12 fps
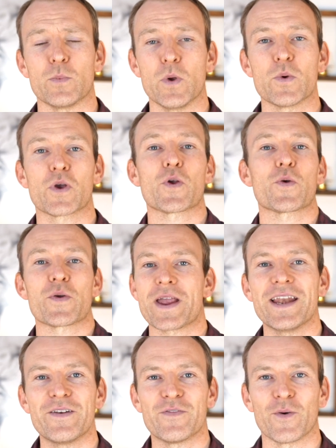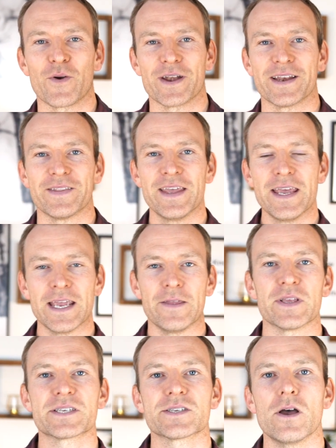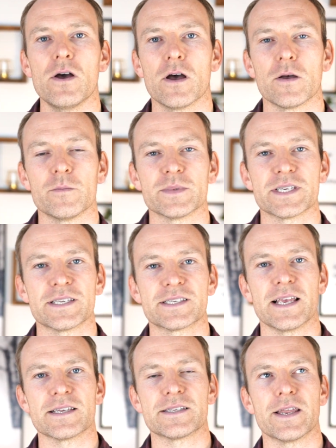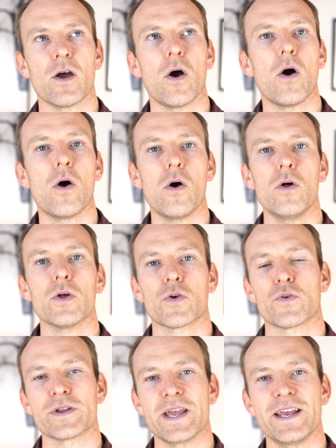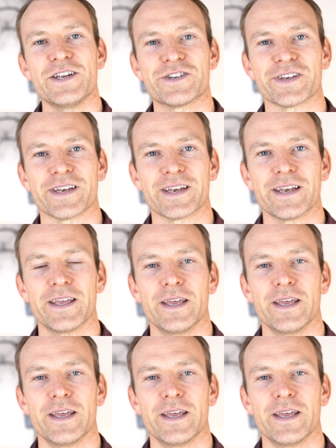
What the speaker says: We were created for it. And in the Psalms, it says that all creation